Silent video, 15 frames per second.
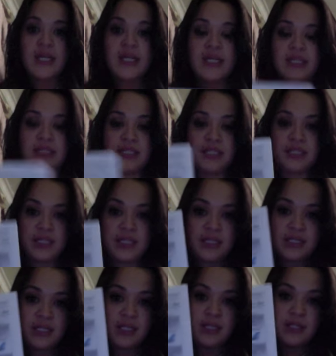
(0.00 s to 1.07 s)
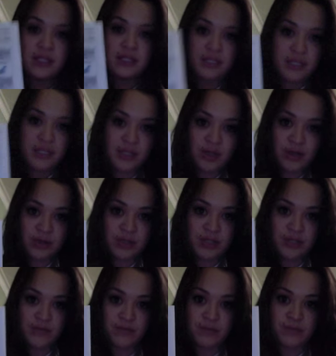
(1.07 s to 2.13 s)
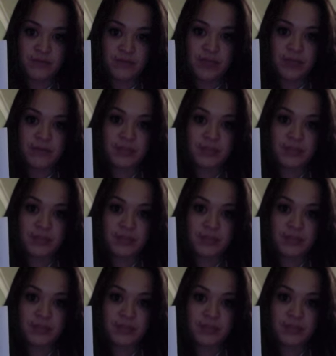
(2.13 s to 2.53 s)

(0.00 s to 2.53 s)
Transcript: is to just decode this form for them.